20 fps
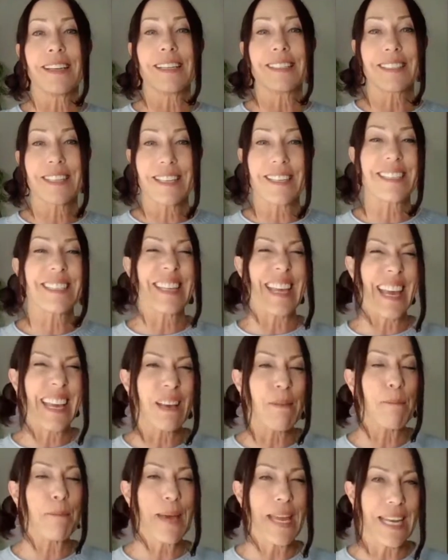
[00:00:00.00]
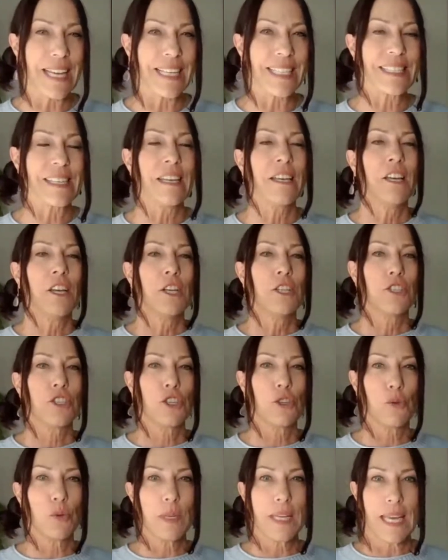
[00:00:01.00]
It's going to take a minute
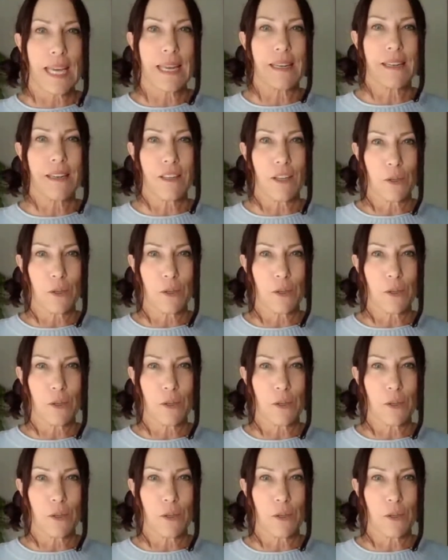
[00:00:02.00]
to get